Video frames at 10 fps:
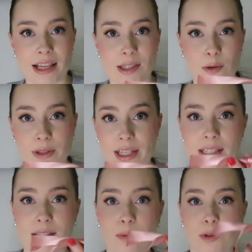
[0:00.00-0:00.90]
So this
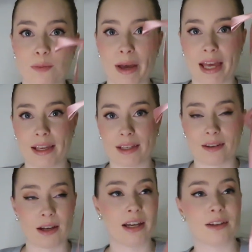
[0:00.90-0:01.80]
would make,
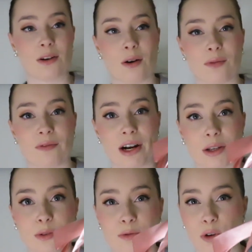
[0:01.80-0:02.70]
you know, very
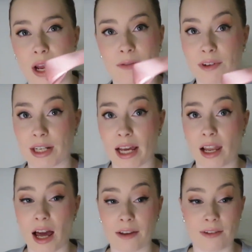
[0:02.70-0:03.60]
good for everyday life.